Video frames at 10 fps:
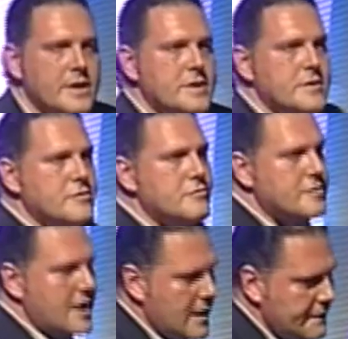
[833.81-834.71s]
you do not
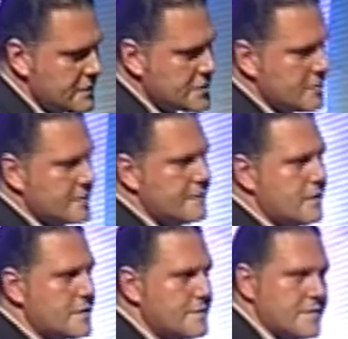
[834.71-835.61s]
have to show it
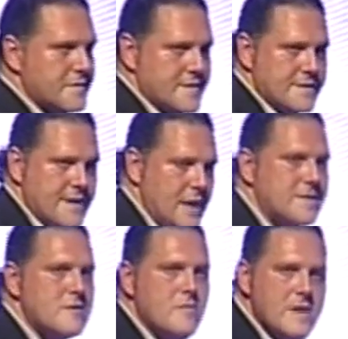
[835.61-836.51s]
4th, 5th, or 6th times,
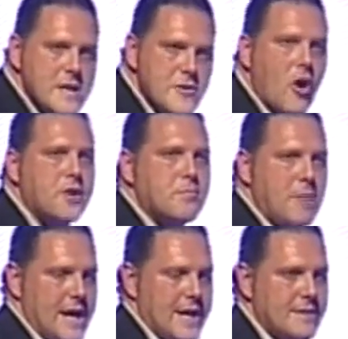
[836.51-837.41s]
he will not
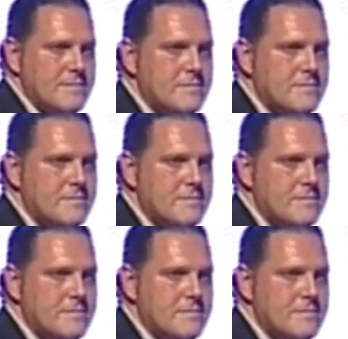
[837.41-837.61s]
buy.